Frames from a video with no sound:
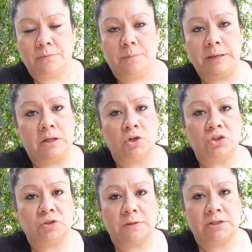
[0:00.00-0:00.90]
be
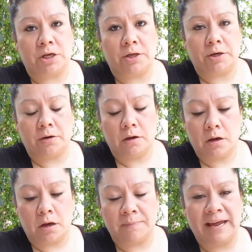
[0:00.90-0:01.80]
close to each other.
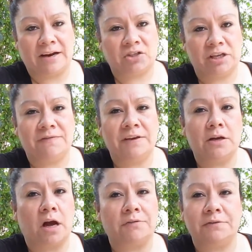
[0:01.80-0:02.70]
They actually feed
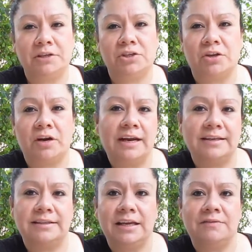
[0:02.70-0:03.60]
off of each other. I
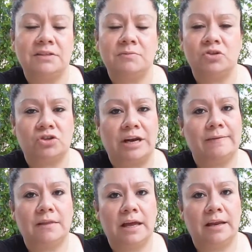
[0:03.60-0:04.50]
guess it gives them
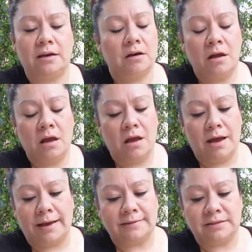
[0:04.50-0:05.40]
strength and
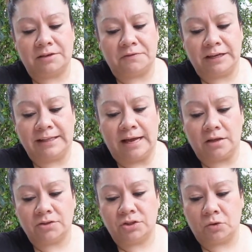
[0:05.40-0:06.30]
stuff like
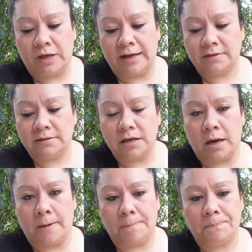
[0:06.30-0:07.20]
that. So that's
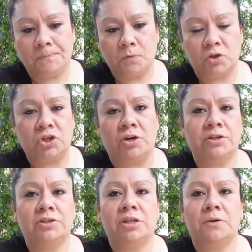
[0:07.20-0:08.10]

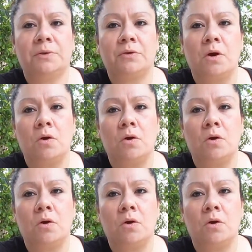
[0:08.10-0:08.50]
Charlotte's dealing with her